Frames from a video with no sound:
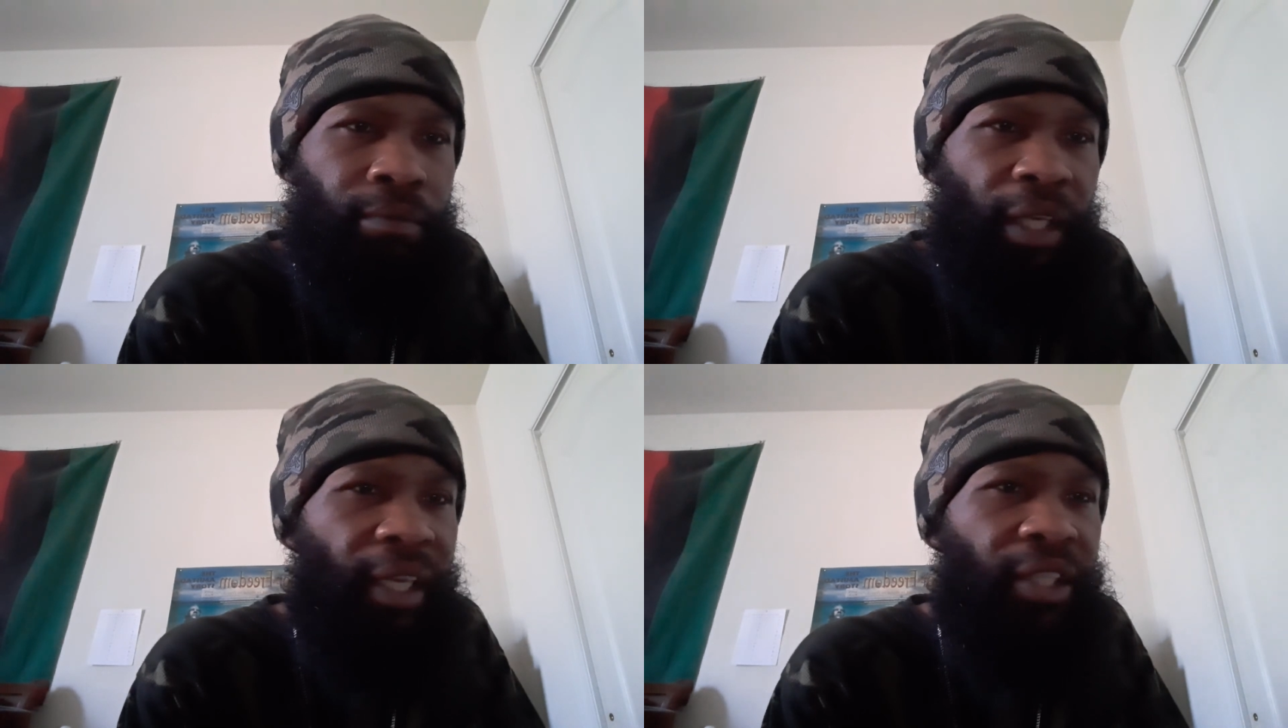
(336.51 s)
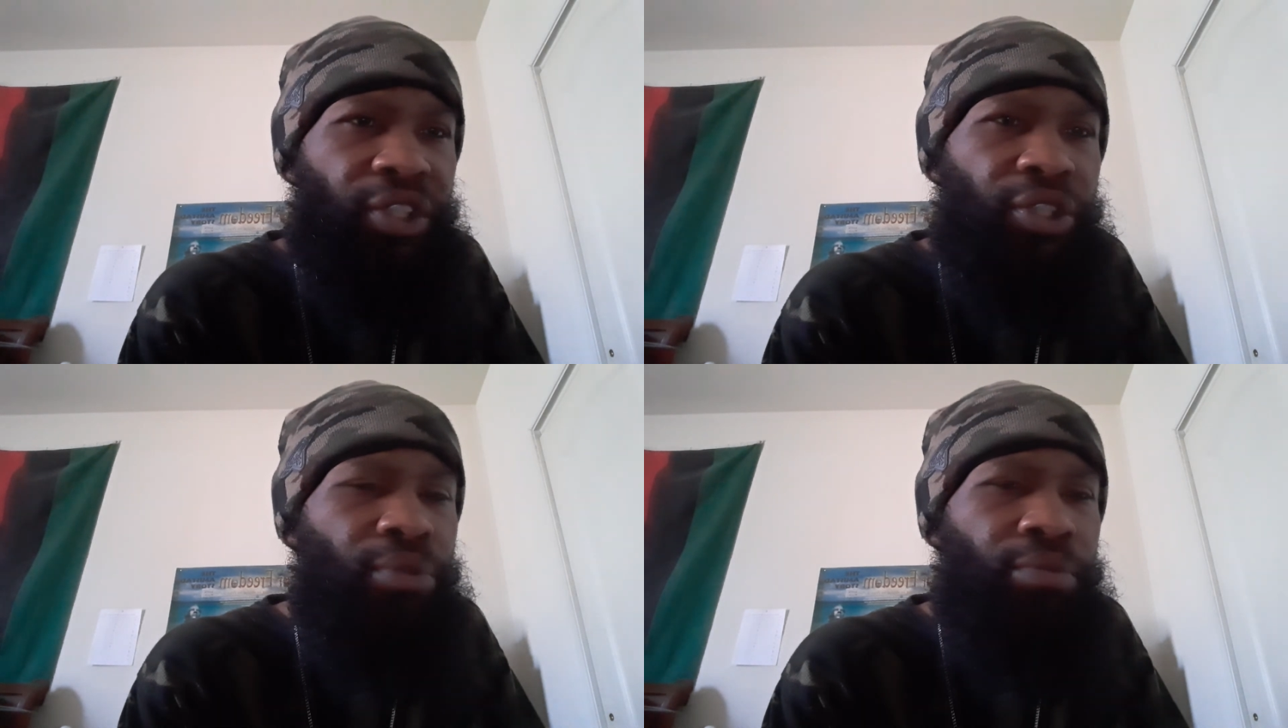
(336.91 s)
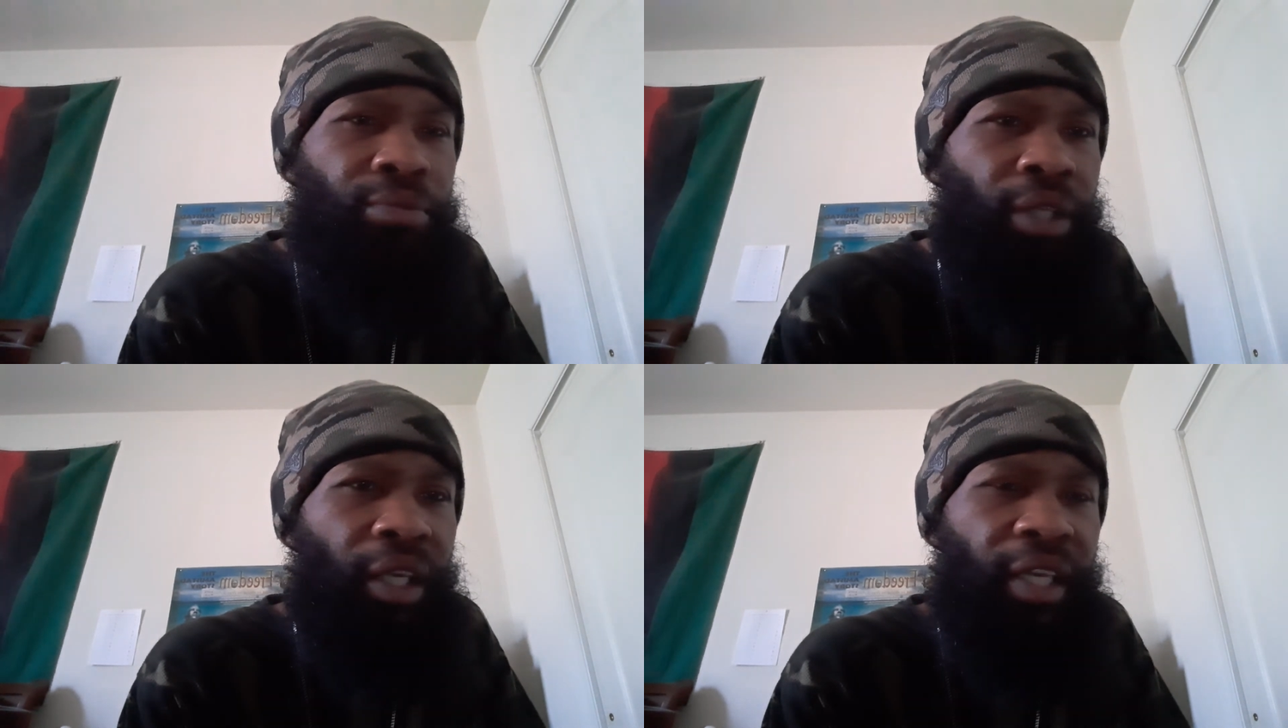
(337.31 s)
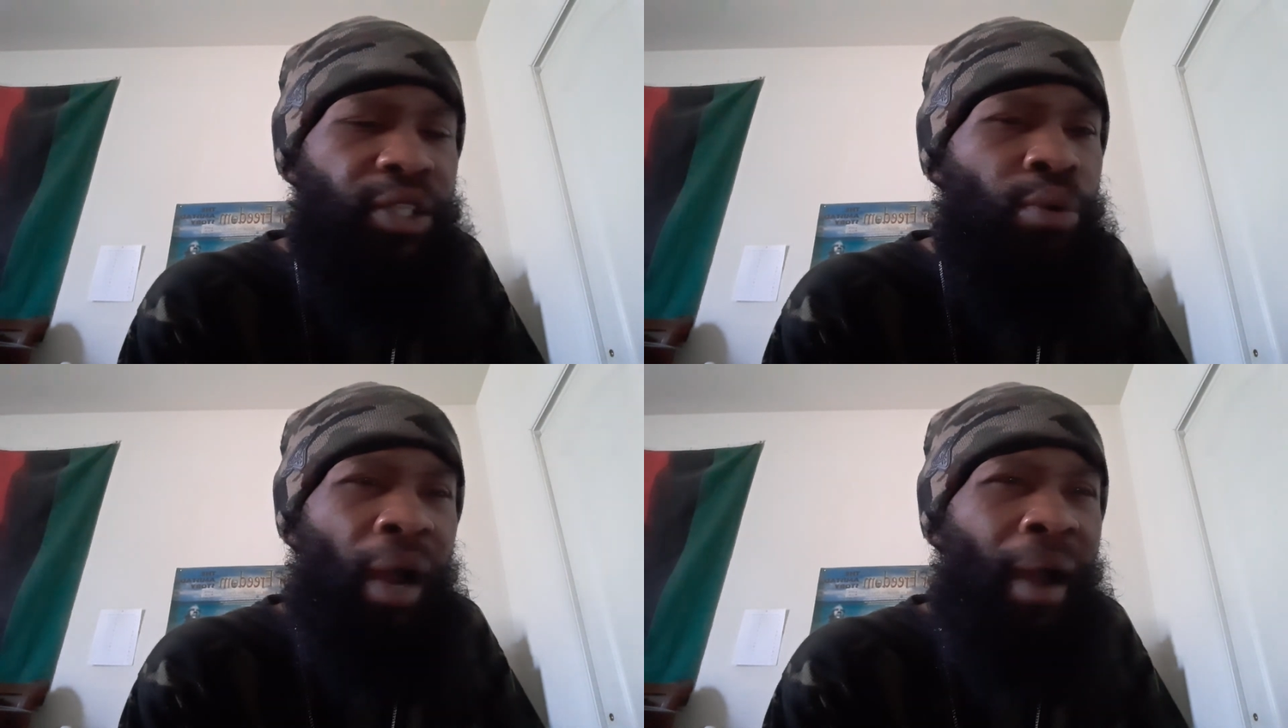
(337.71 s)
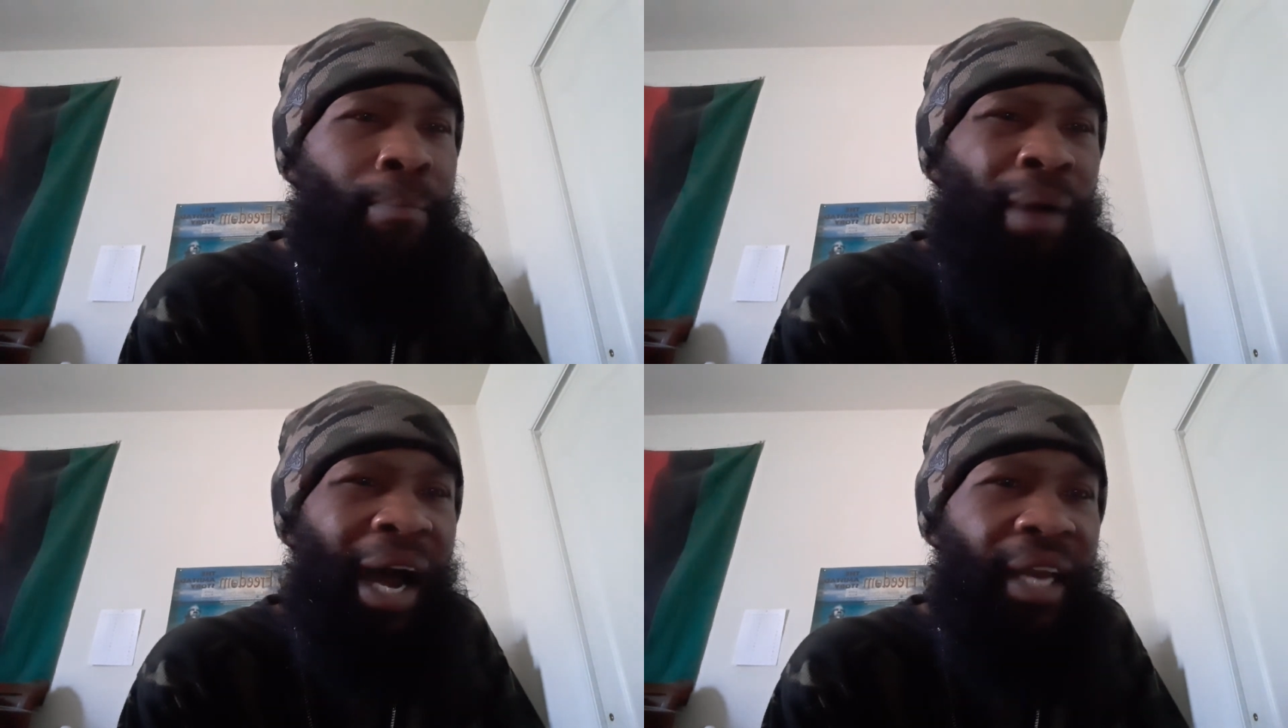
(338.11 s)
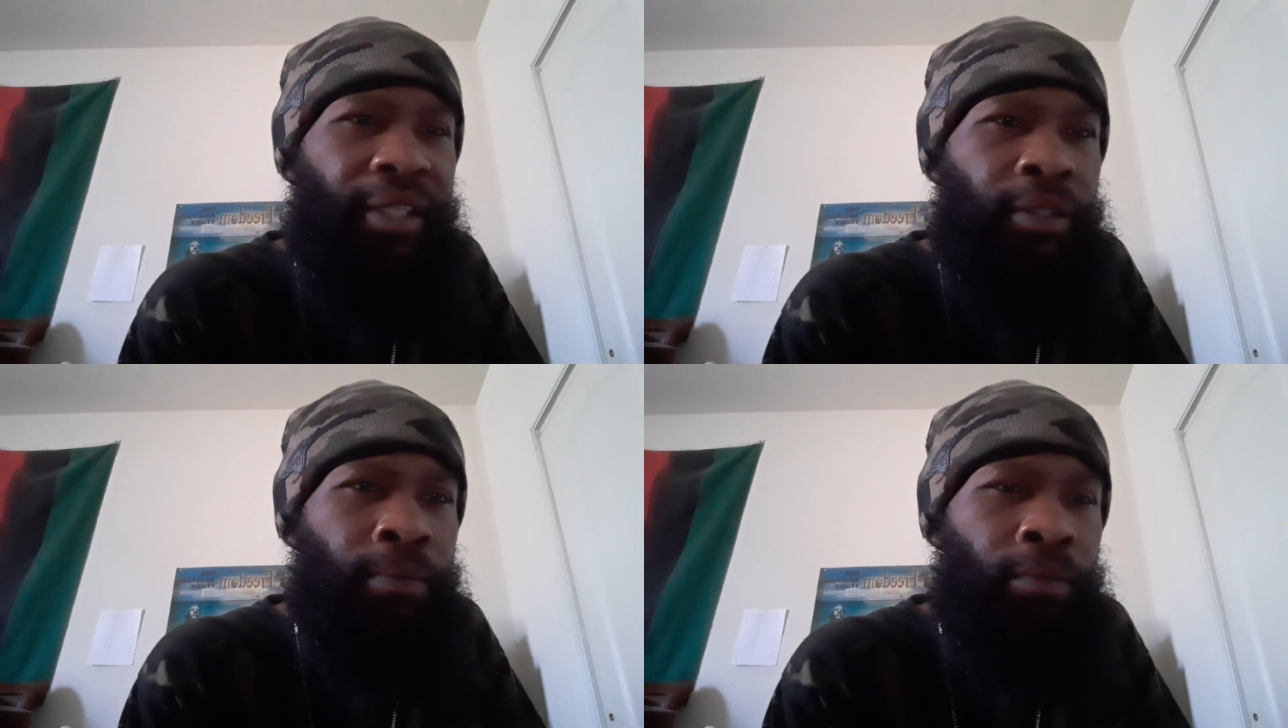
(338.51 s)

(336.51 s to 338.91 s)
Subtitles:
that they shooting into our bodies